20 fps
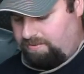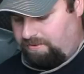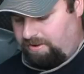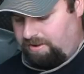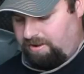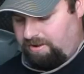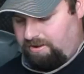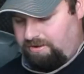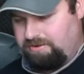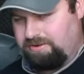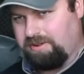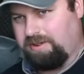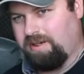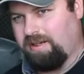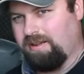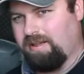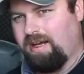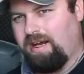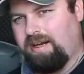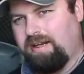one of those are going
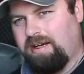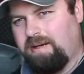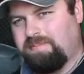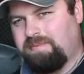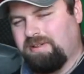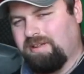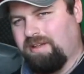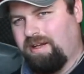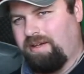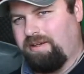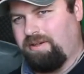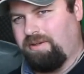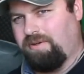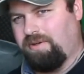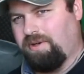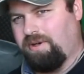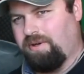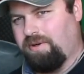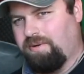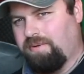to light up to let you
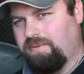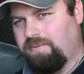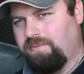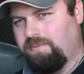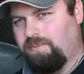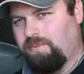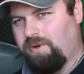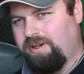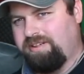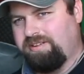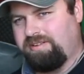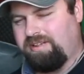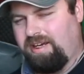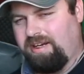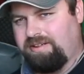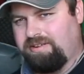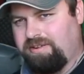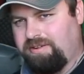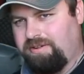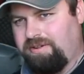know which
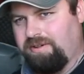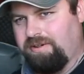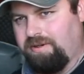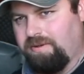section